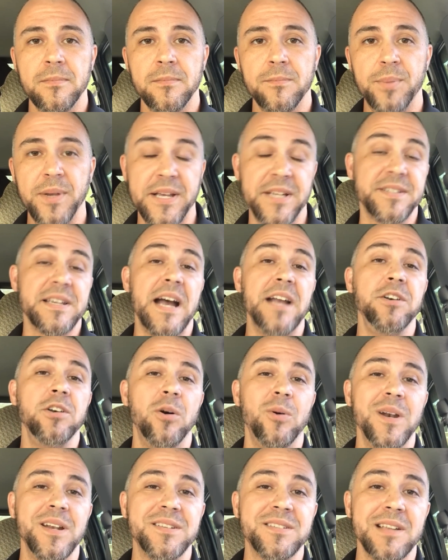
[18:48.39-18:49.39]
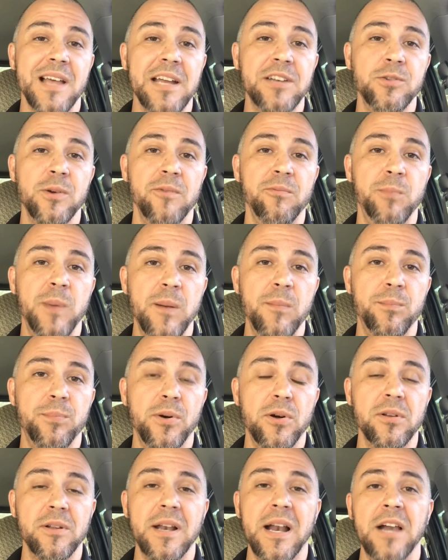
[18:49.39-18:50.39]
Because I know what it's like to have been
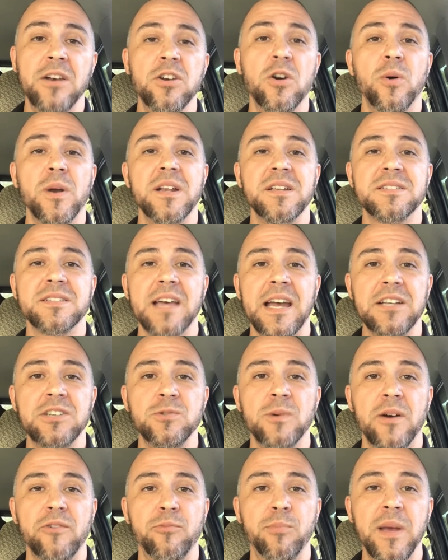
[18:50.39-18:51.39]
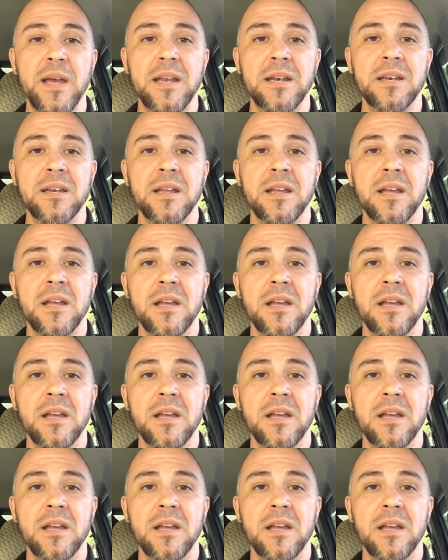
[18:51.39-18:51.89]
bullied. I know what it's like to have been,